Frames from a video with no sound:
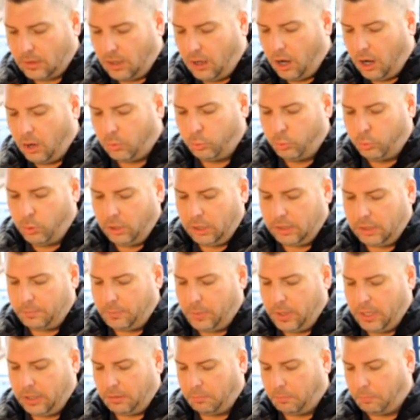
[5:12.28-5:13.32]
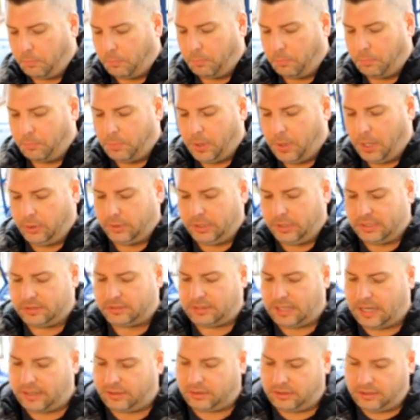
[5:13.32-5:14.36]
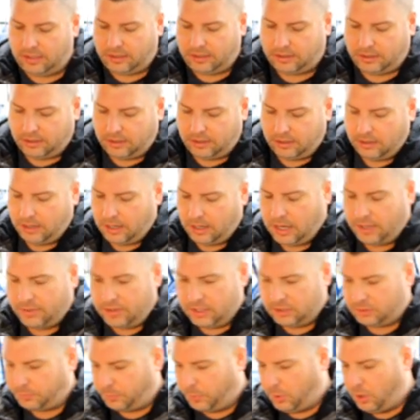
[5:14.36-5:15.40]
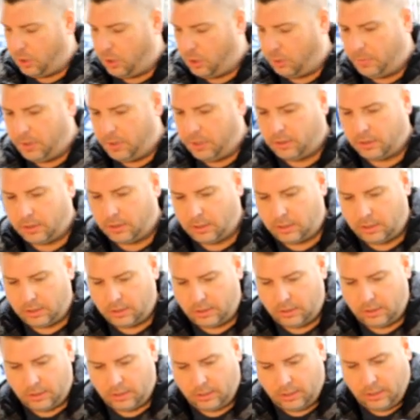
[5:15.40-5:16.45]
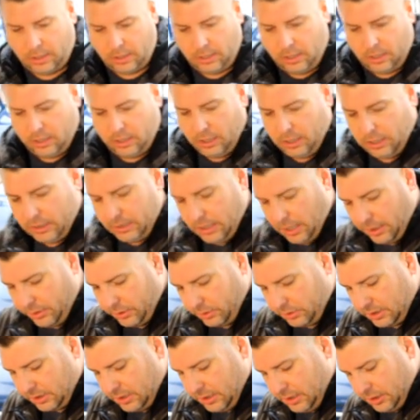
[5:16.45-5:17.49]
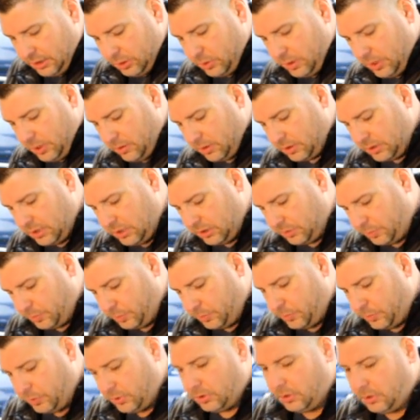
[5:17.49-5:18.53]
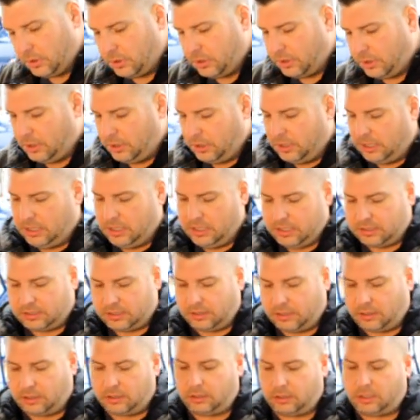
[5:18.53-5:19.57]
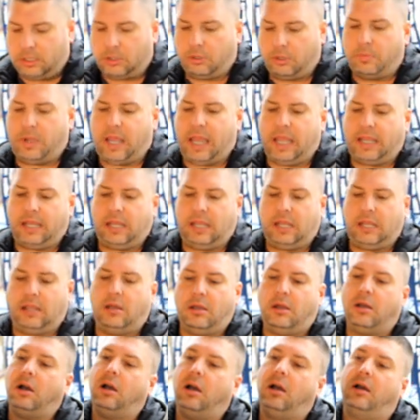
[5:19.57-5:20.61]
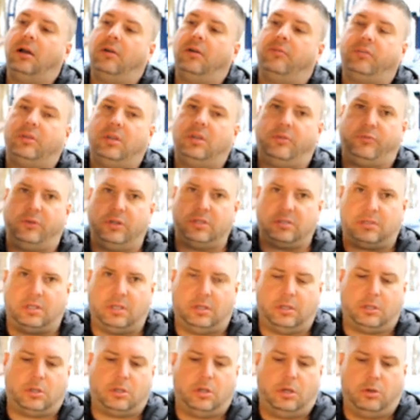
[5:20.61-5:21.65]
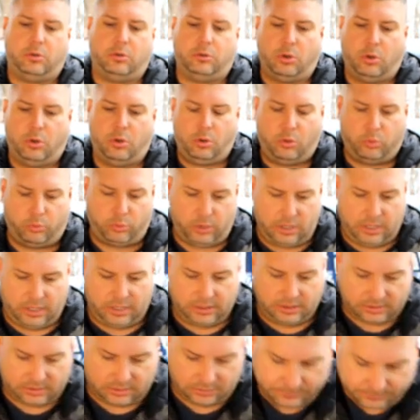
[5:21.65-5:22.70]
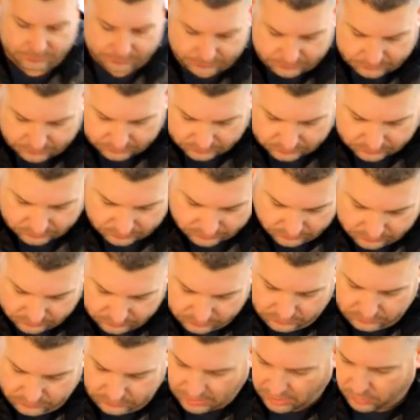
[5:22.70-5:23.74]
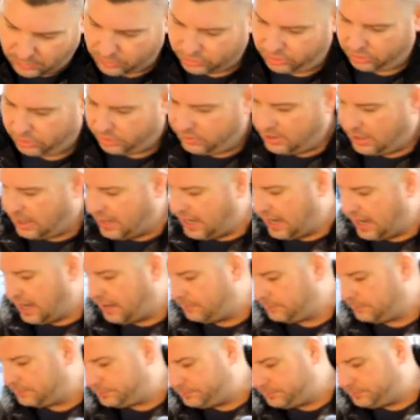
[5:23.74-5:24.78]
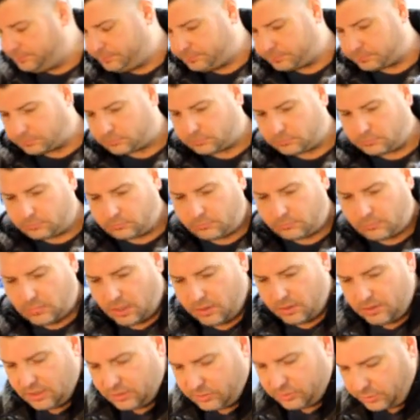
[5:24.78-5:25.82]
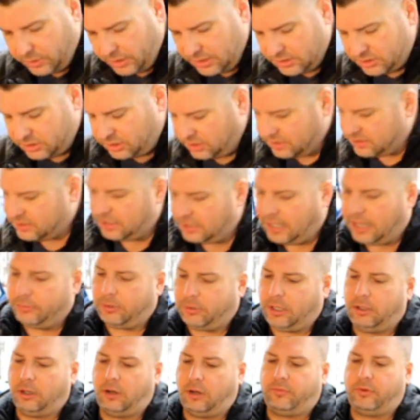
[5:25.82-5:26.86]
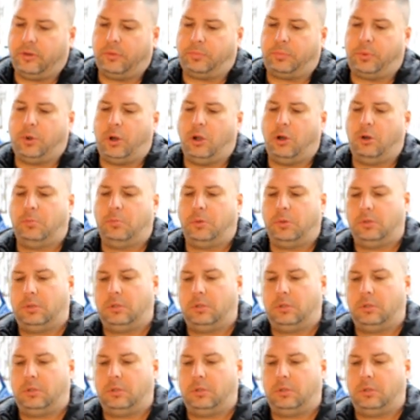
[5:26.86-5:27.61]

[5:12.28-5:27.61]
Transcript: a really big bonus, I think, on this probe. Another thing you get with these is a little baggie of different silicone rings. And when you're in the app, these rings just slide right over the probe.